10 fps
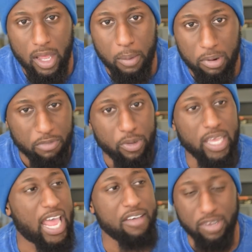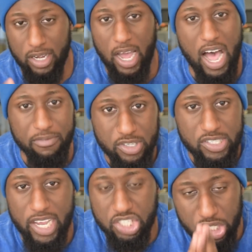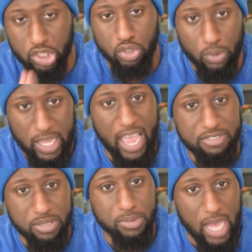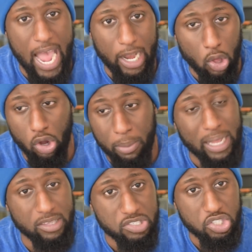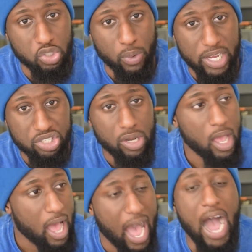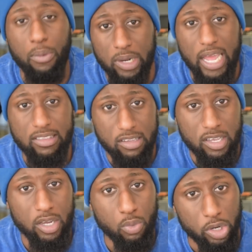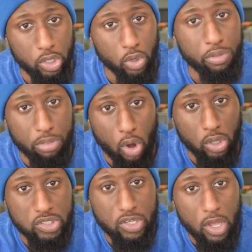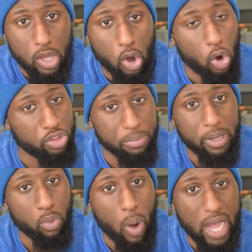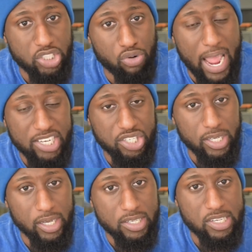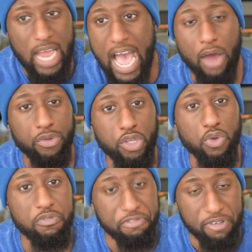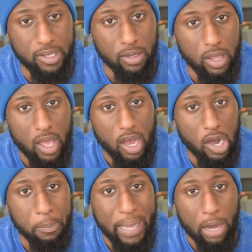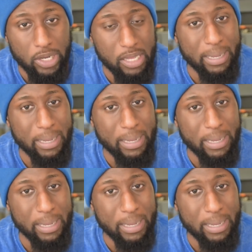But if we can have a conversation, truly have some dialogue about the situation, I would like to hear what your thoughts on the Benoit tragedy is, and how do you feel about him